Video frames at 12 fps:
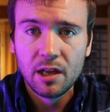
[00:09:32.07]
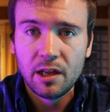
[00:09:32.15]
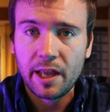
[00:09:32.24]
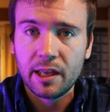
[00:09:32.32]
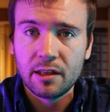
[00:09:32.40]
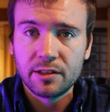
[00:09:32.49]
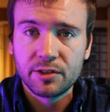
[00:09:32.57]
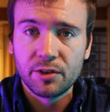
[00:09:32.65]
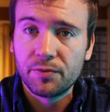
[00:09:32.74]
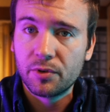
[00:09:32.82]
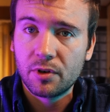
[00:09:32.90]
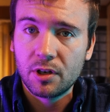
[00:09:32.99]
And so
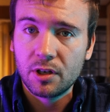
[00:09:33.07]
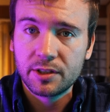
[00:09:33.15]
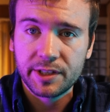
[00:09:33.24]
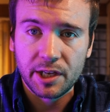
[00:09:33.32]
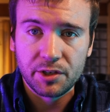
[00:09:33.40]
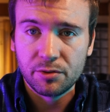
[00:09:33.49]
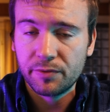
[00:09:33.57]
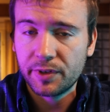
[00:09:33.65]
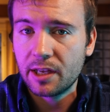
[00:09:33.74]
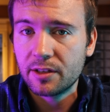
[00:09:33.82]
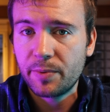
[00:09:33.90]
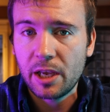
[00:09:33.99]
for our schedule of
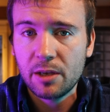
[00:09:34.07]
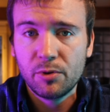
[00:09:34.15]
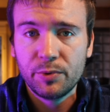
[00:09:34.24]
accounts payable,